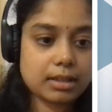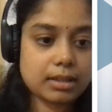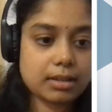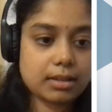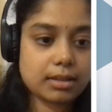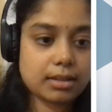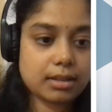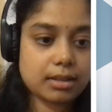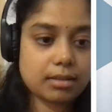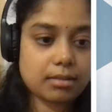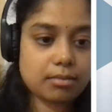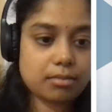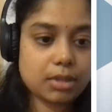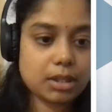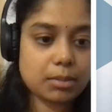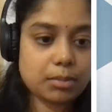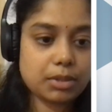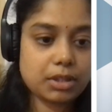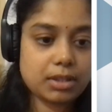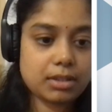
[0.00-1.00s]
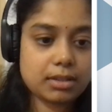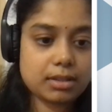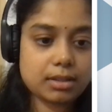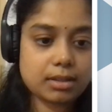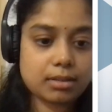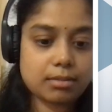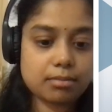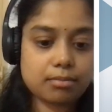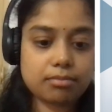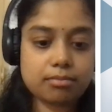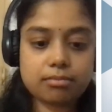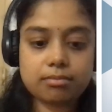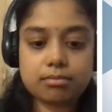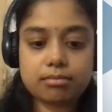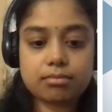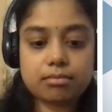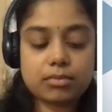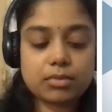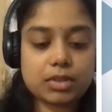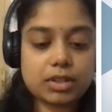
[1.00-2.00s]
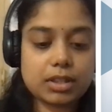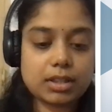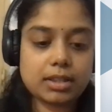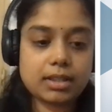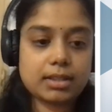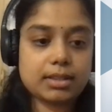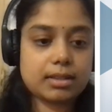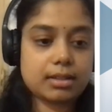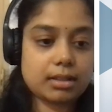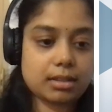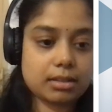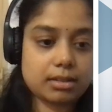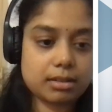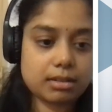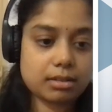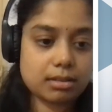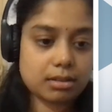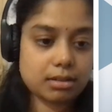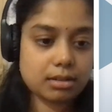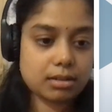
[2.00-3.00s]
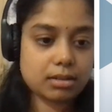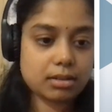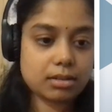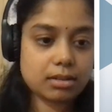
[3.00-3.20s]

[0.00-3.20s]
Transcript: and then maybe some 36